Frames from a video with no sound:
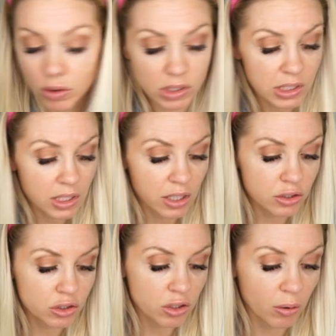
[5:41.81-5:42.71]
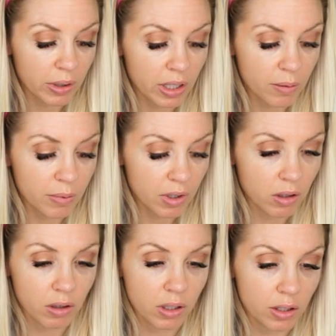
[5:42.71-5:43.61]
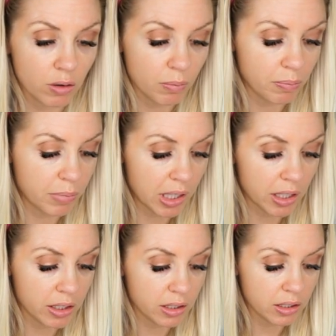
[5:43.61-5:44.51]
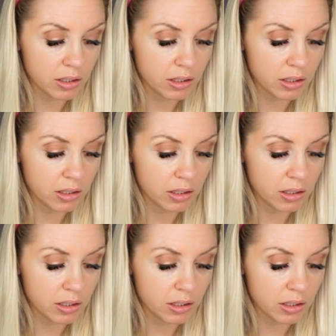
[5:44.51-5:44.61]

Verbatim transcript: can see that showing up a little bit.